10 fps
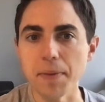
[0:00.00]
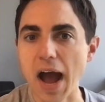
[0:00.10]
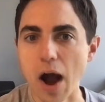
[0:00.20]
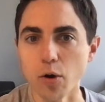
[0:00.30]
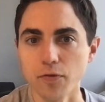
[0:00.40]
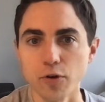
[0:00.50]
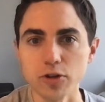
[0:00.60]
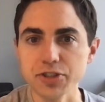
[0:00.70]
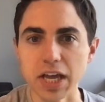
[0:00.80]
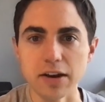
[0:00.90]

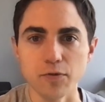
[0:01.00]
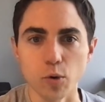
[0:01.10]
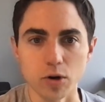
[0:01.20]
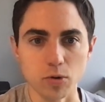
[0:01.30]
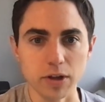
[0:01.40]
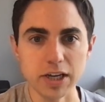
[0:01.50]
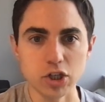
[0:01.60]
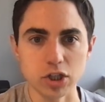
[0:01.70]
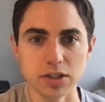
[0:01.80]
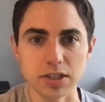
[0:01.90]
powerful Senate Foreign
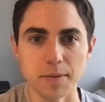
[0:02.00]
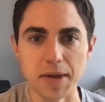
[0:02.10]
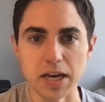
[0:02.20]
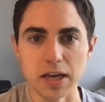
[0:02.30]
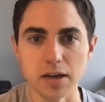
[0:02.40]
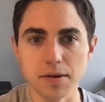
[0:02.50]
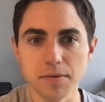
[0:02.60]
Relations Committee.